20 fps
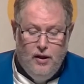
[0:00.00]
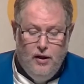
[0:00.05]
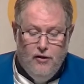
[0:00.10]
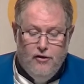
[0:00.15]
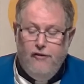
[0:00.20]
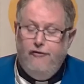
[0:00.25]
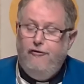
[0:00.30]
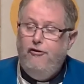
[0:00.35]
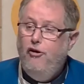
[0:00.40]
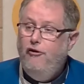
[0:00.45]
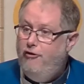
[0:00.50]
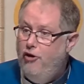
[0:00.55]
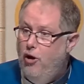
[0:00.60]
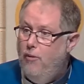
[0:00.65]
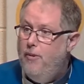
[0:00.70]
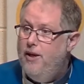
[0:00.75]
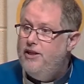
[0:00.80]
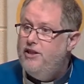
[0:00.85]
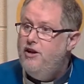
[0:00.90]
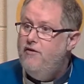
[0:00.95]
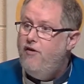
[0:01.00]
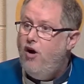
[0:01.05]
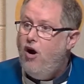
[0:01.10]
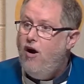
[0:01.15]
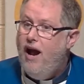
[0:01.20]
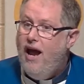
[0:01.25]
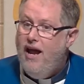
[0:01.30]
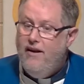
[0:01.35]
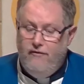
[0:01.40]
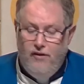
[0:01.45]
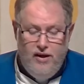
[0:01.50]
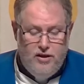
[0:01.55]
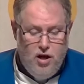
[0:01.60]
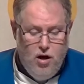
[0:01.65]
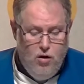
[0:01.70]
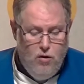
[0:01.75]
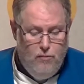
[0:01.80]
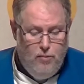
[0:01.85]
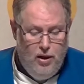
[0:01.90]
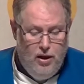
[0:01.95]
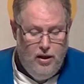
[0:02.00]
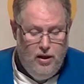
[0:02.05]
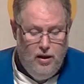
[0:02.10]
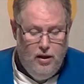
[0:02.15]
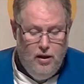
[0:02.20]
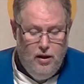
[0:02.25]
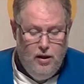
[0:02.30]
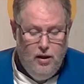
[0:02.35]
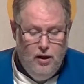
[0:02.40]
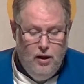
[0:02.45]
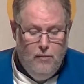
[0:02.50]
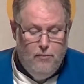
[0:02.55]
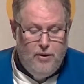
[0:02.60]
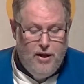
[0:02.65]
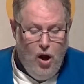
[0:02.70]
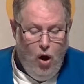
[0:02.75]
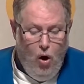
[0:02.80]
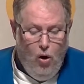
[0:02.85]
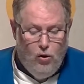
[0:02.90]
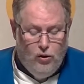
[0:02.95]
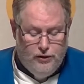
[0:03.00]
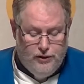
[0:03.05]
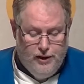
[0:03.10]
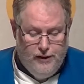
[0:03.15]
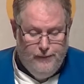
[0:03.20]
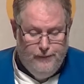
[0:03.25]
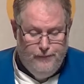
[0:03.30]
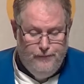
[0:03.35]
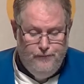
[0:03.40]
the fulfillment of our Advent hope. Behold,